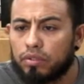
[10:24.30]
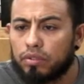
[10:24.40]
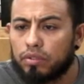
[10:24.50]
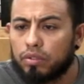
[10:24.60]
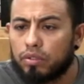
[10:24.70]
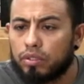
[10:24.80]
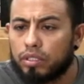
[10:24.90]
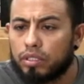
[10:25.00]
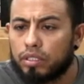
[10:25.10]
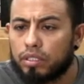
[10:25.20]

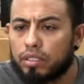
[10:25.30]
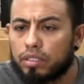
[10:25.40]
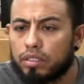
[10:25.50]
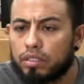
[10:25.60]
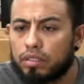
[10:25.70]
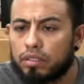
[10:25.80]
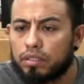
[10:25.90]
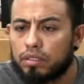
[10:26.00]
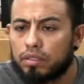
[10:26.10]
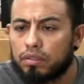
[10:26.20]

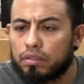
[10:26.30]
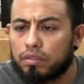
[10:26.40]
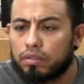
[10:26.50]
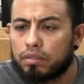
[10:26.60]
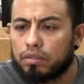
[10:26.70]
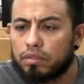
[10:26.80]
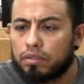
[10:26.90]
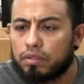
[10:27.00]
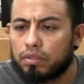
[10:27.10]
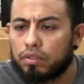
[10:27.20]

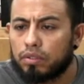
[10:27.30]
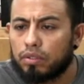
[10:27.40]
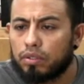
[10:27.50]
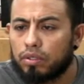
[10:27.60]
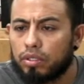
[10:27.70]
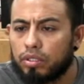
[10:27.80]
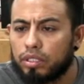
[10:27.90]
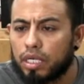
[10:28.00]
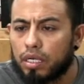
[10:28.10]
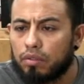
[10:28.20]

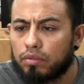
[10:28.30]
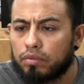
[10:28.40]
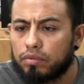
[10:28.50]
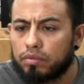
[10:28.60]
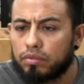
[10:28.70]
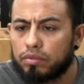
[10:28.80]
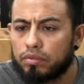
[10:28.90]
This person isn't speaking.